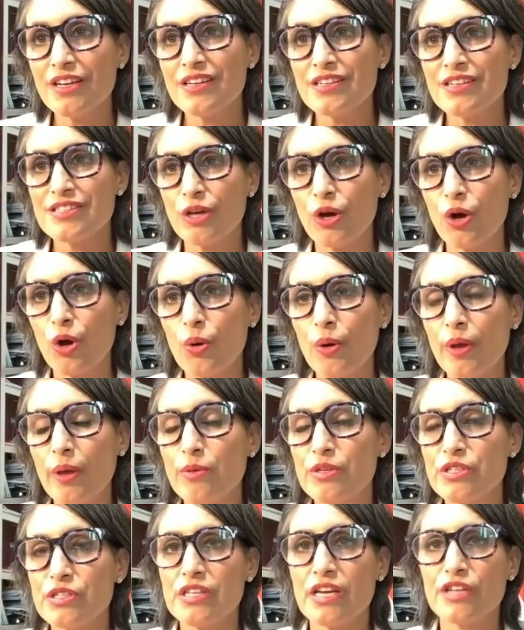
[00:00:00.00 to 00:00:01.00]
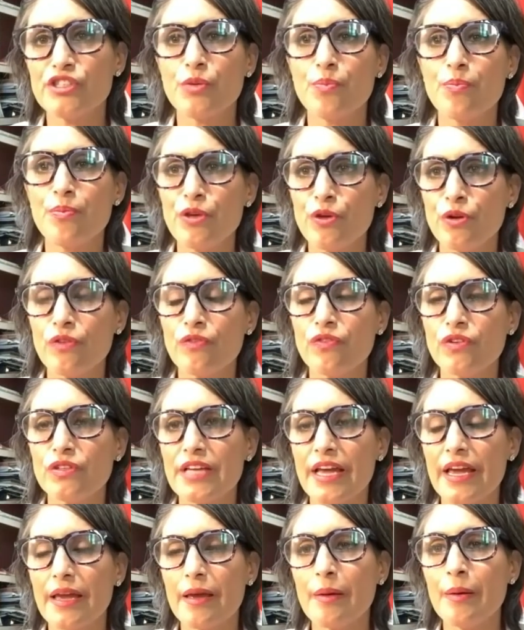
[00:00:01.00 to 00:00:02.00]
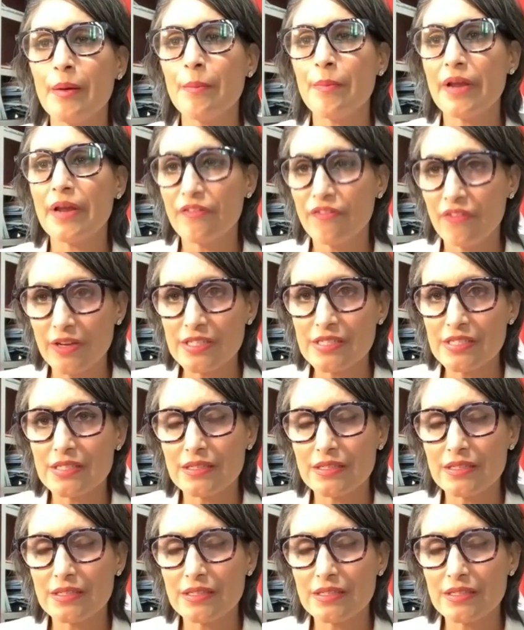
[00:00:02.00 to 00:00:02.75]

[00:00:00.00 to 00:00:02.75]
So it was such a beautiful day. But if I,